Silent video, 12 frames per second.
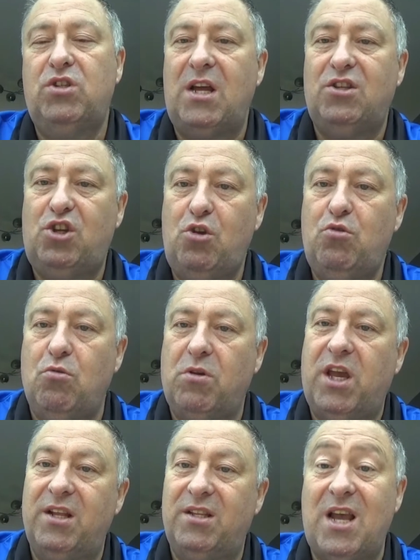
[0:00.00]
that tune-up
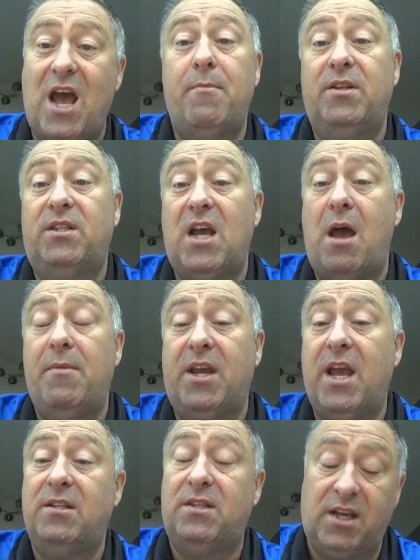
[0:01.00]
kit time and time
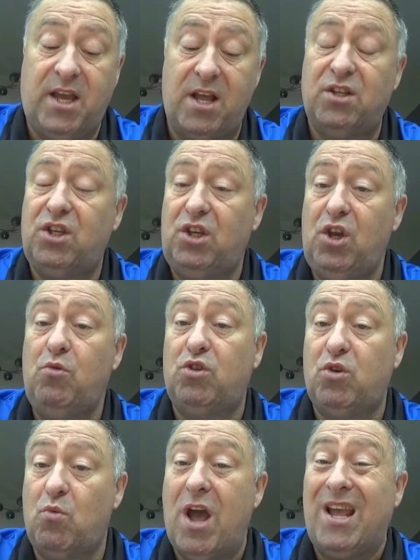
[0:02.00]
again to get you
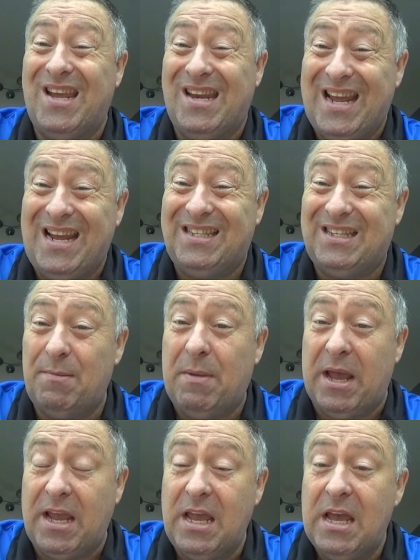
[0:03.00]
to where you need to
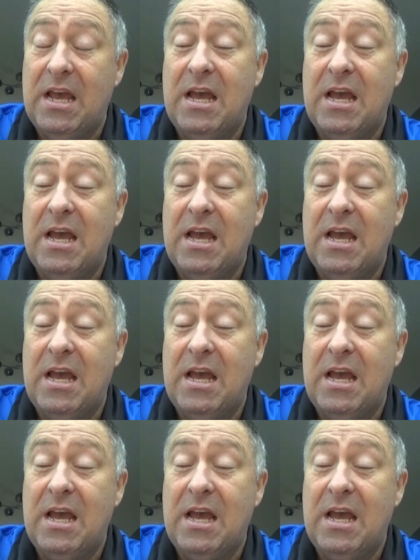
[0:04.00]
be,